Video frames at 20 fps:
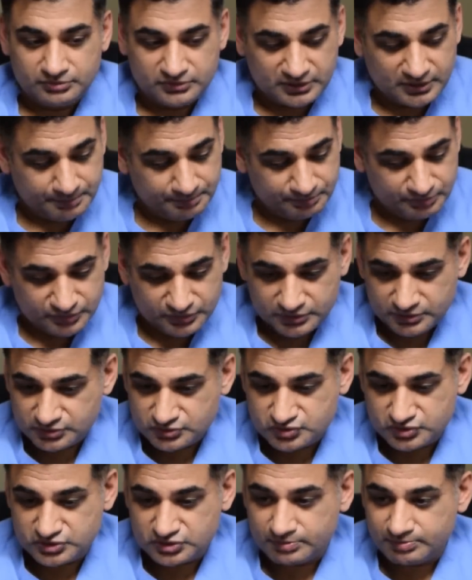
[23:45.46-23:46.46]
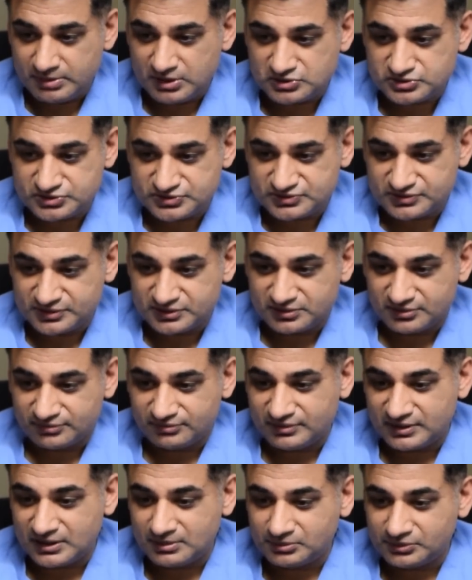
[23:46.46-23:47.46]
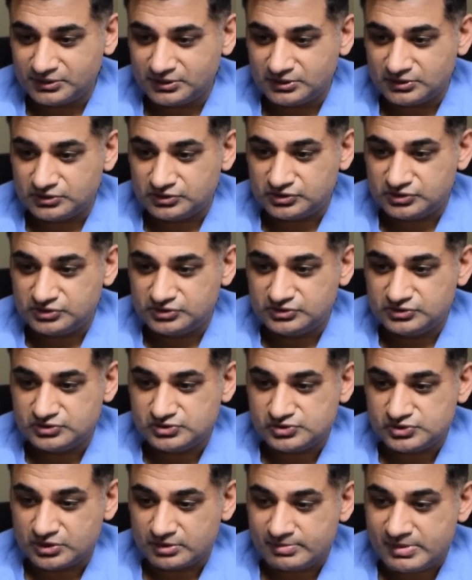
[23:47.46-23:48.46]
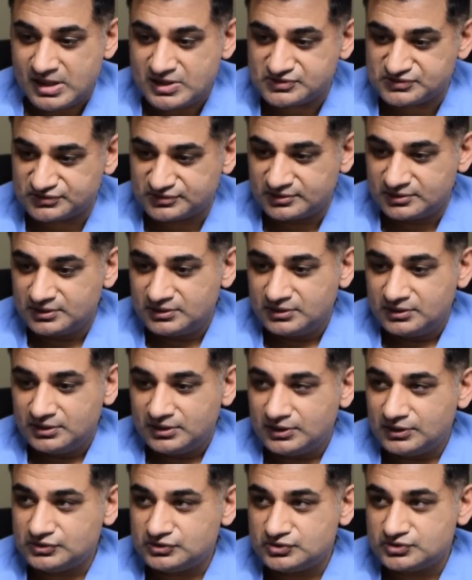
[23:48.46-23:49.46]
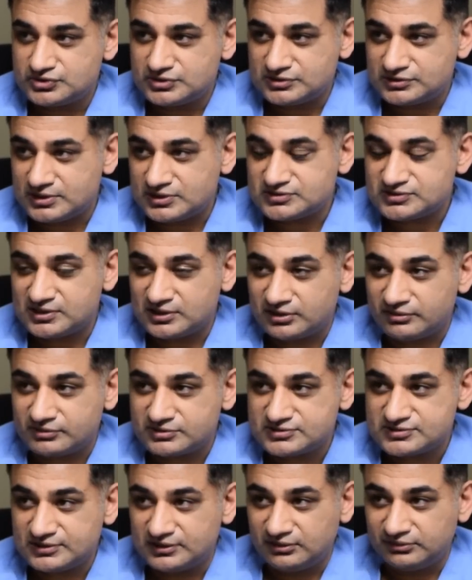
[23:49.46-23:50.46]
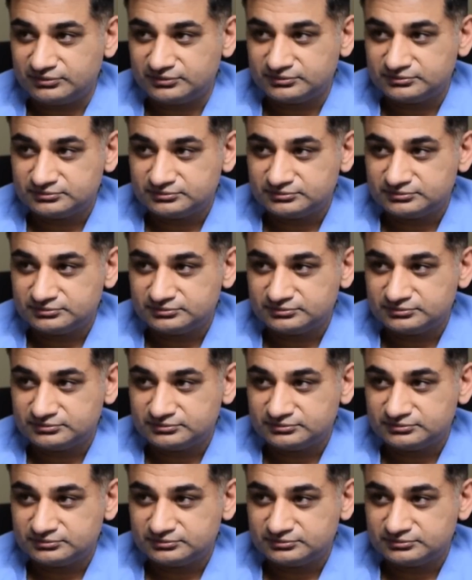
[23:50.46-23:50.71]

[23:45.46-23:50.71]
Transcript: Yep. Treat your patients like your family and do your best, and usually it takes care of itself.